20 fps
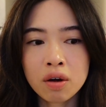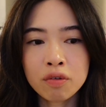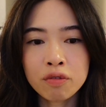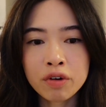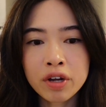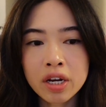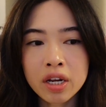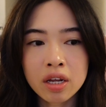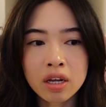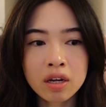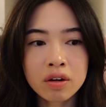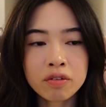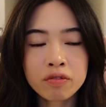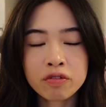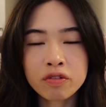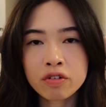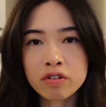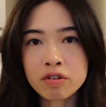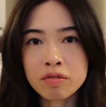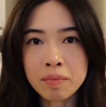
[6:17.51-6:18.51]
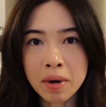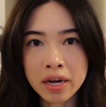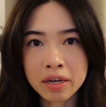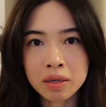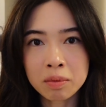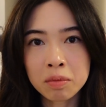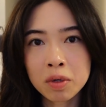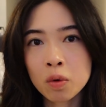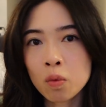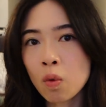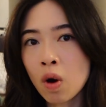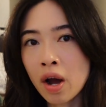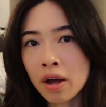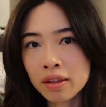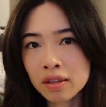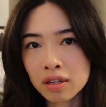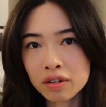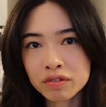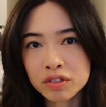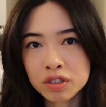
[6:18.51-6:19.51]
reading, for reminding me why I
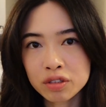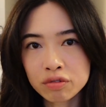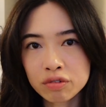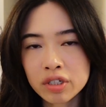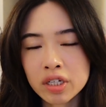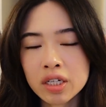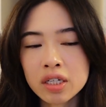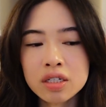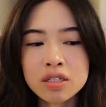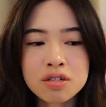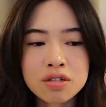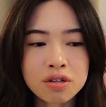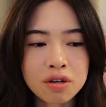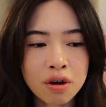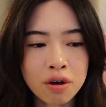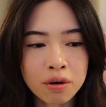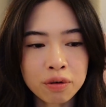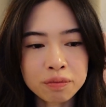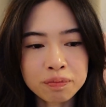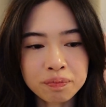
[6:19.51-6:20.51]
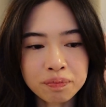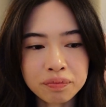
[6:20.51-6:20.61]
love to read. So